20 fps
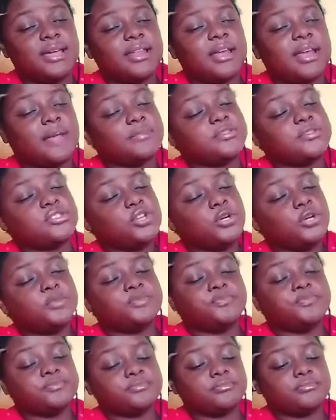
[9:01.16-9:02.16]
like that.
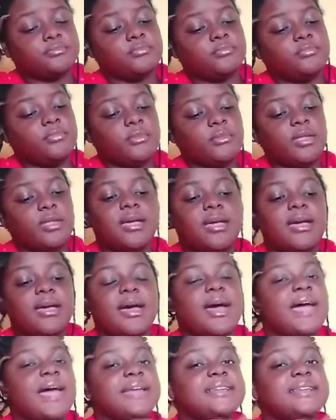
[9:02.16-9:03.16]
So
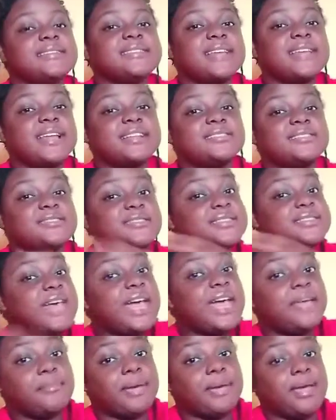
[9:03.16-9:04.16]
I decided to
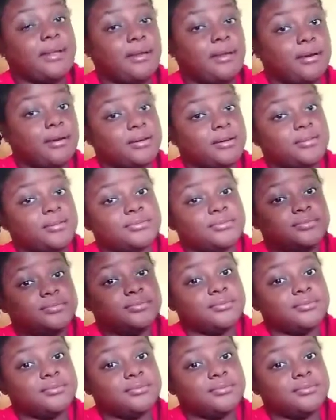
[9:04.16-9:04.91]
tie my lock.